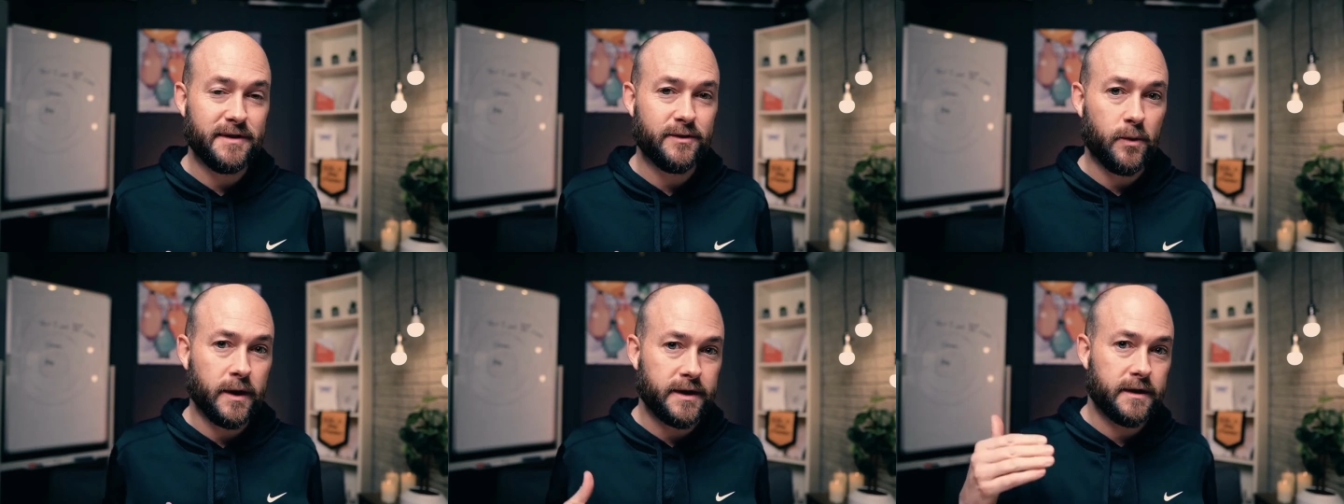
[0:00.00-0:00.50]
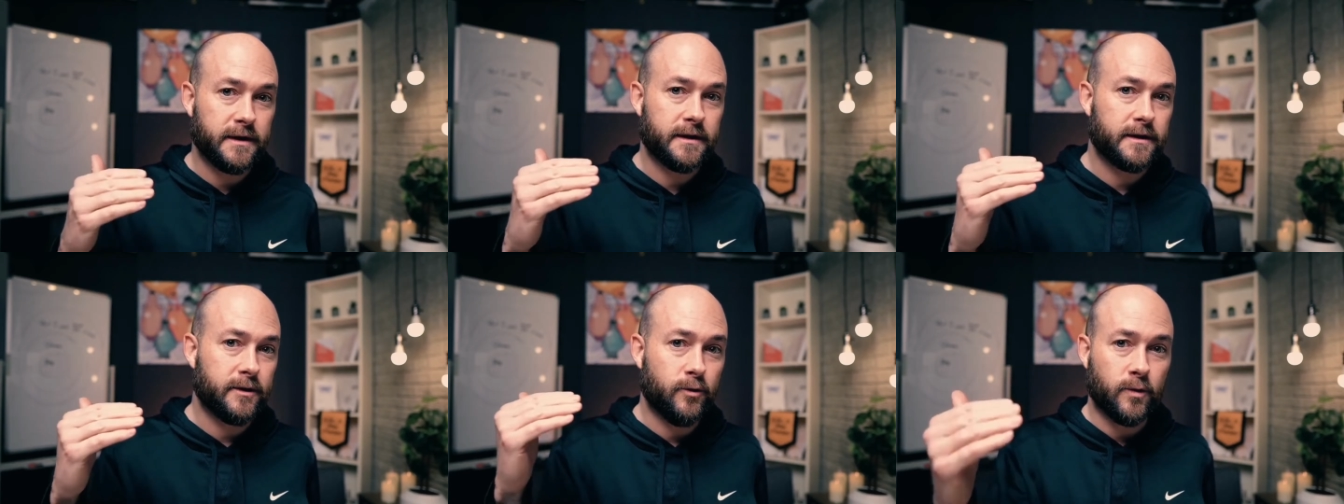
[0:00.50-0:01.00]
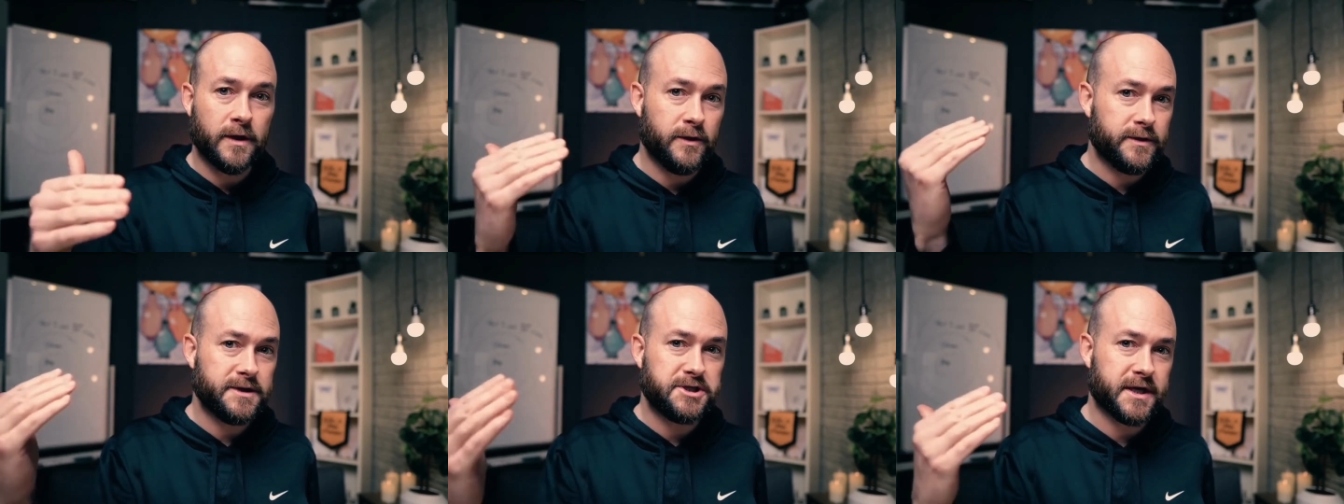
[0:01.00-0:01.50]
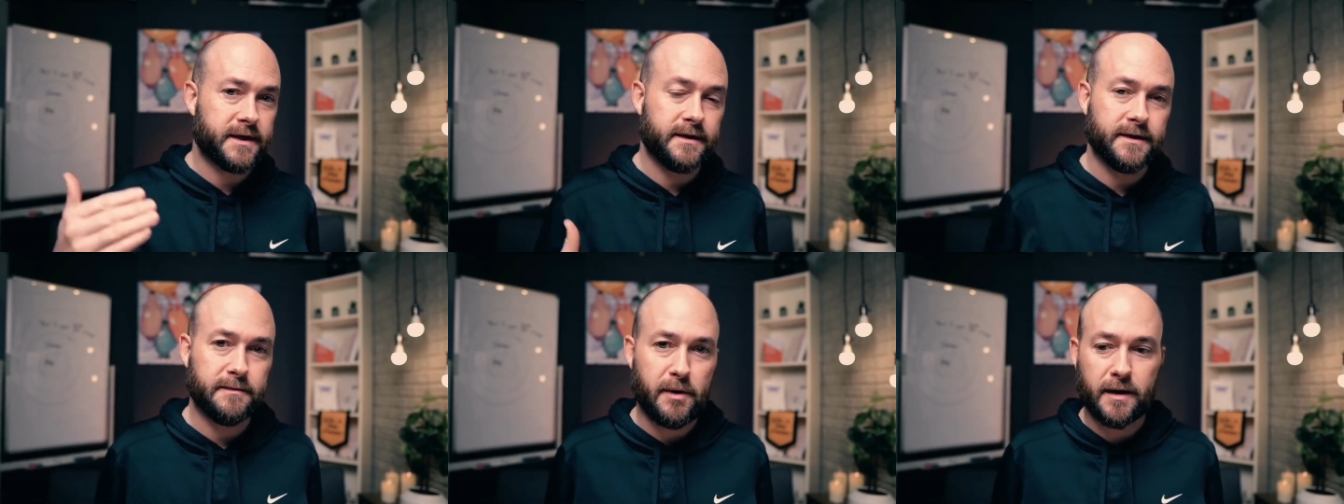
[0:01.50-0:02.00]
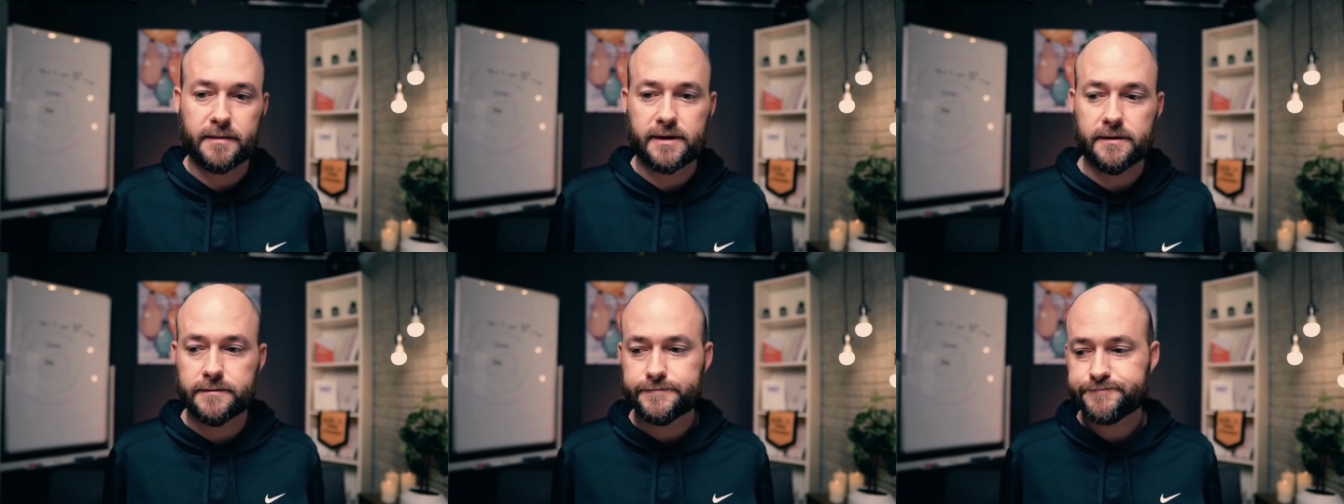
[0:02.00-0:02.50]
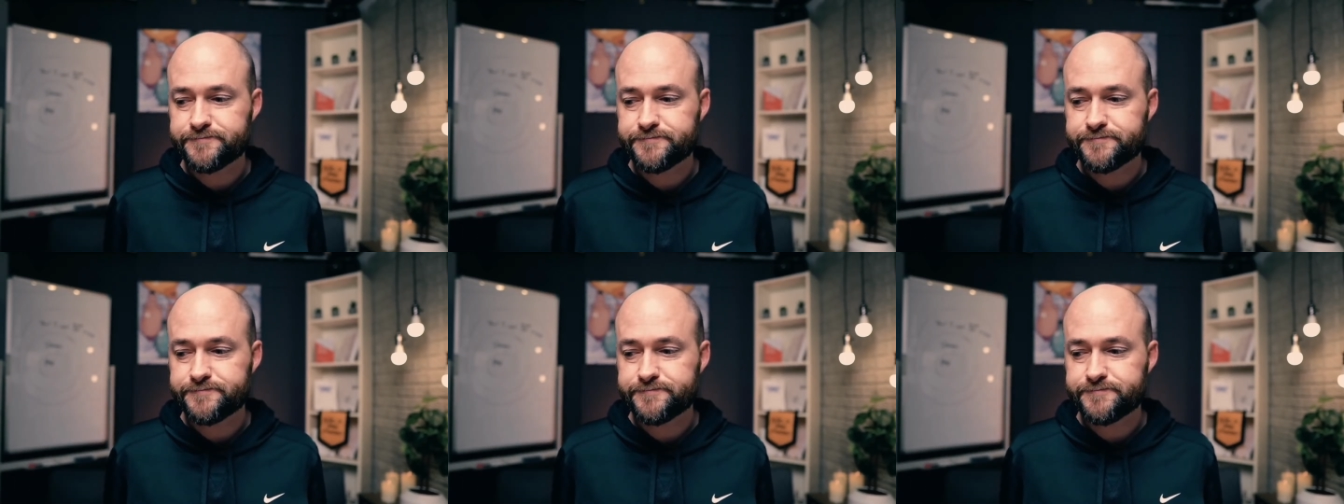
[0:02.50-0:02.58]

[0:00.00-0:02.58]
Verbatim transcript: the one to grill the chicken on the barbecue.